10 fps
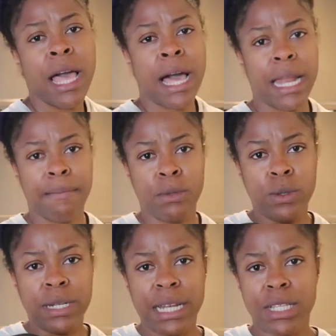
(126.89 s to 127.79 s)
and I'm
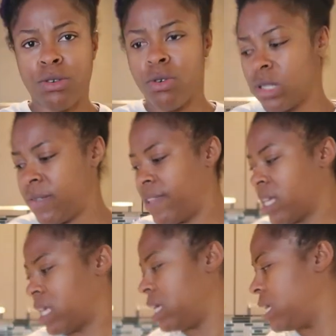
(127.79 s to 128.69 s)
doing a little roast for the
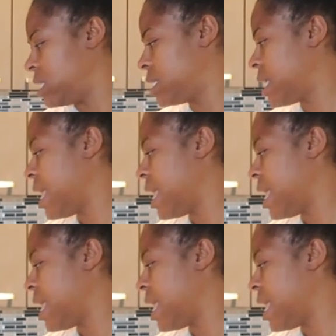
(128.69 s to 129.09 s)
kids.